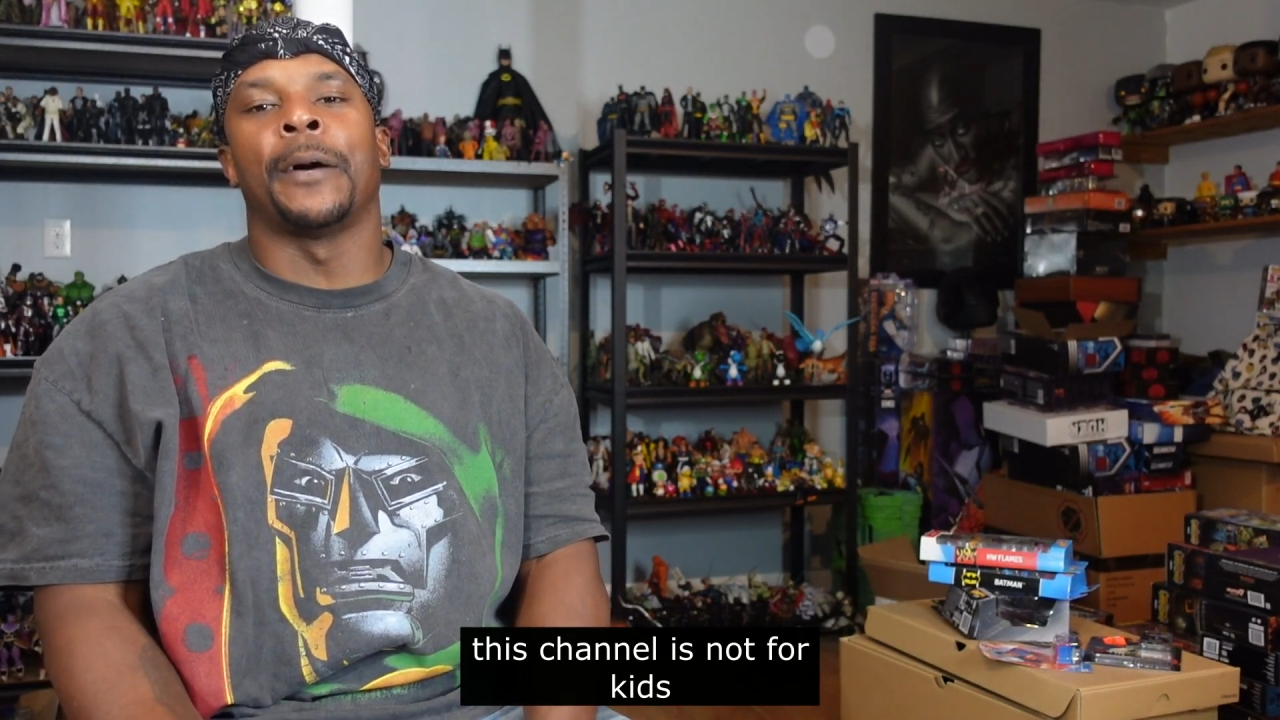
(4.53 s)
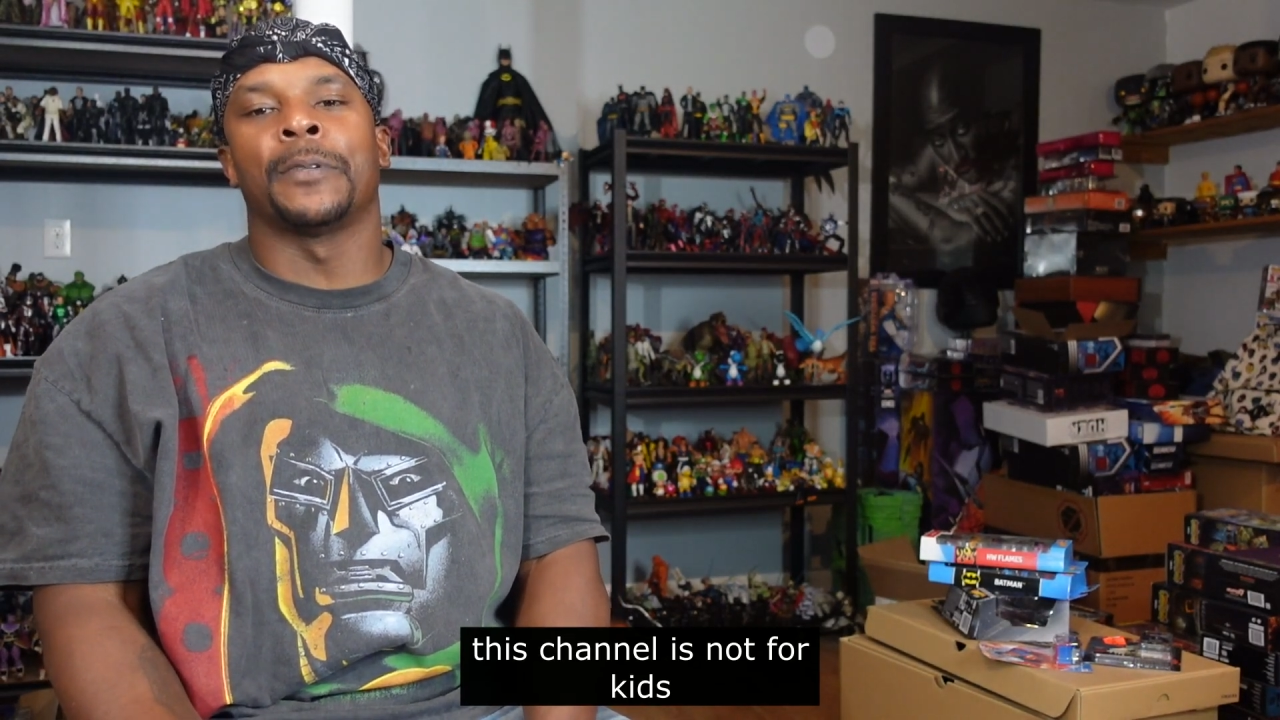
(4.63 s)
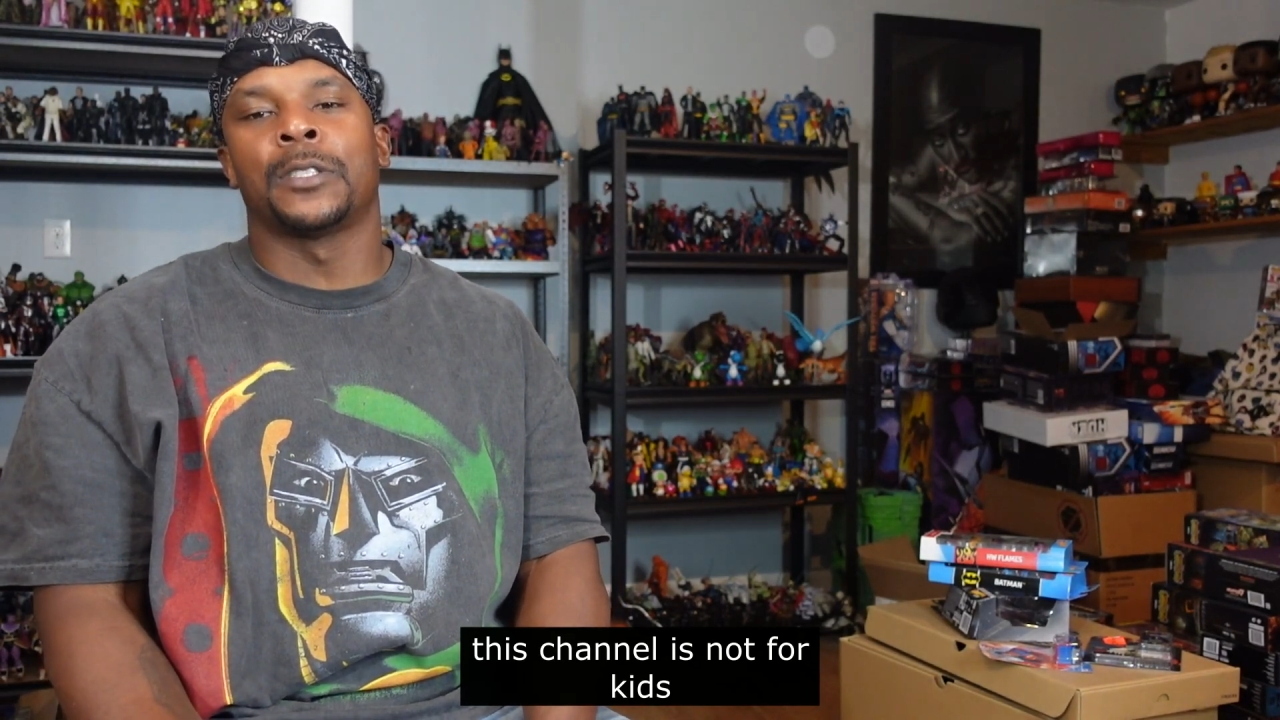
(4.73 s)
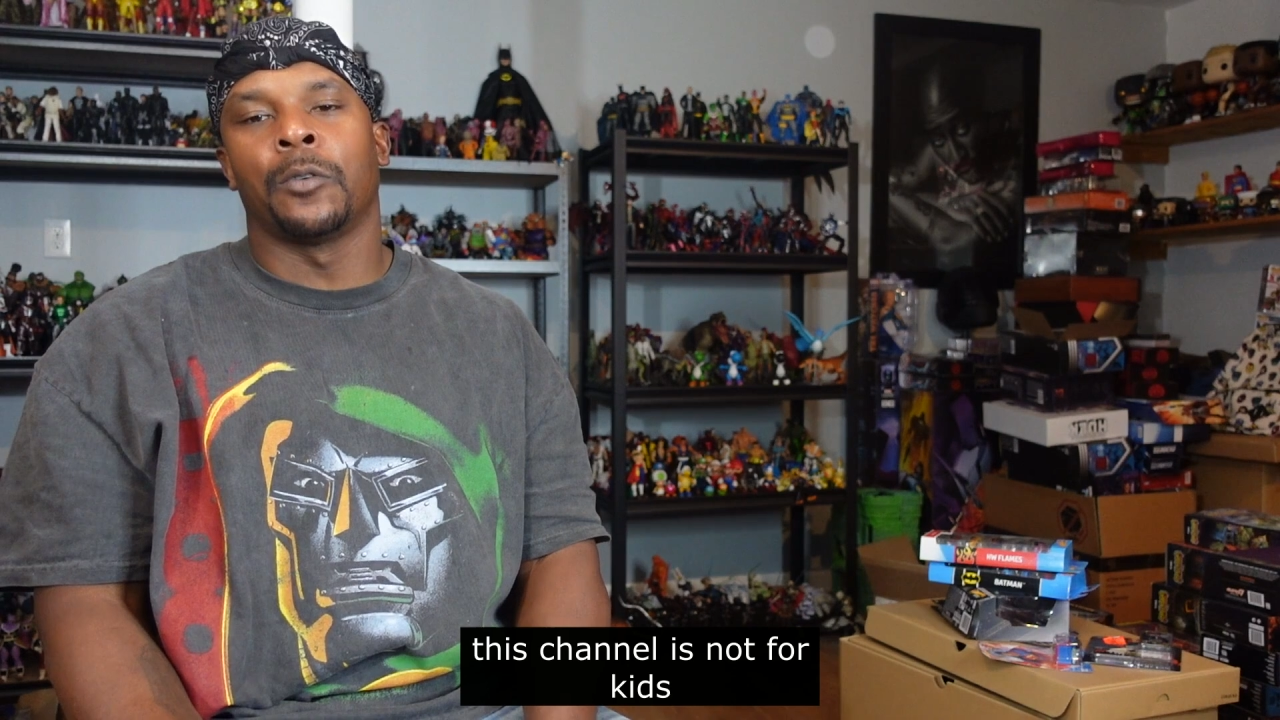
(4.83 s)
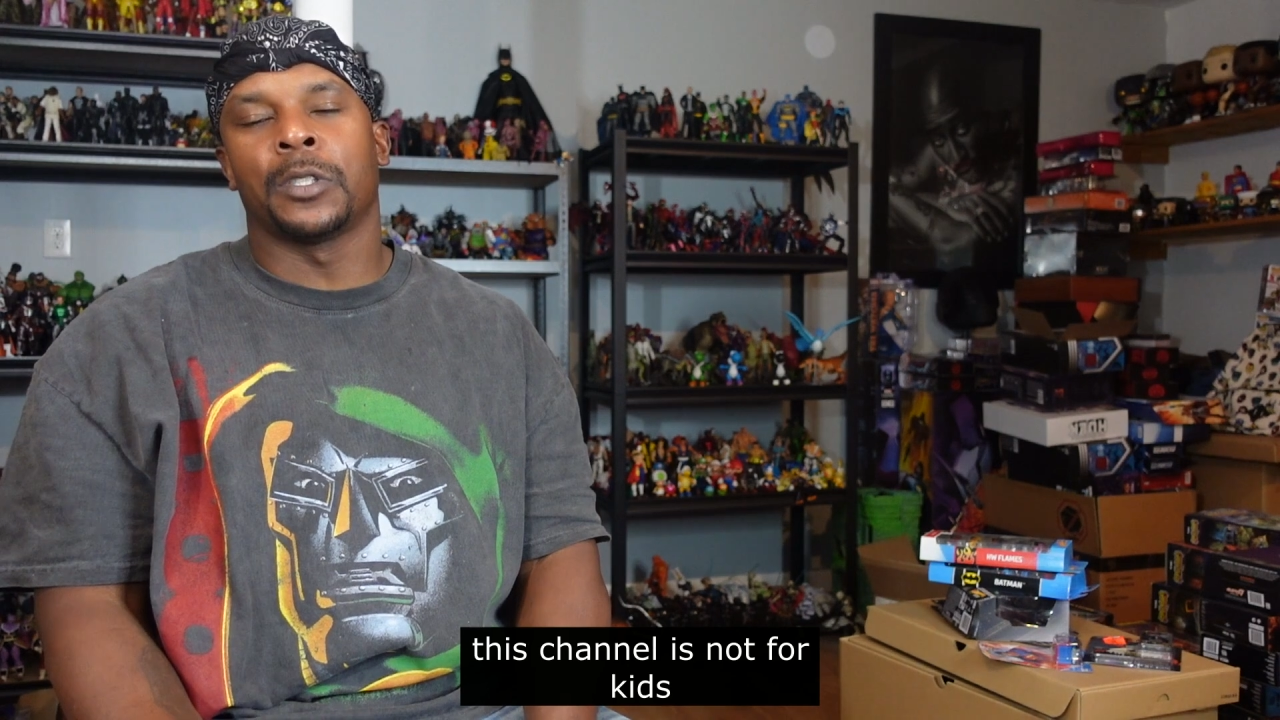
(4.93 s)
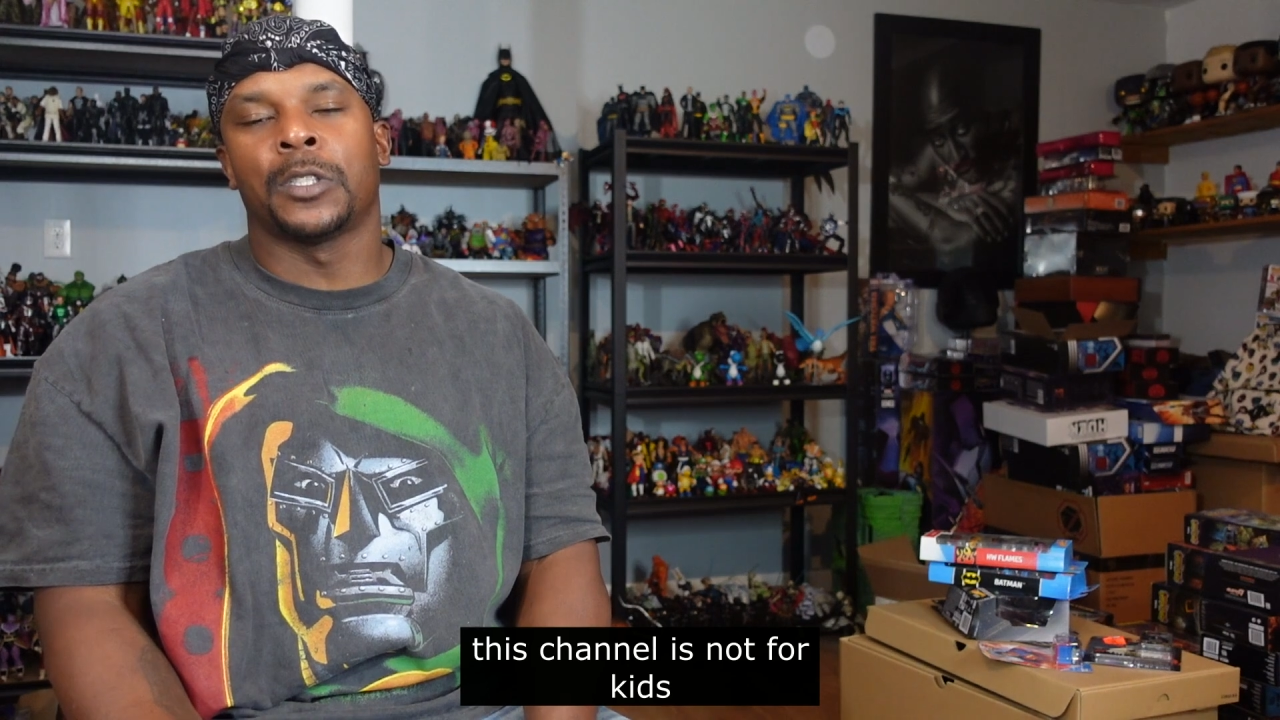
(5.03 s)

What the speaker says: episode of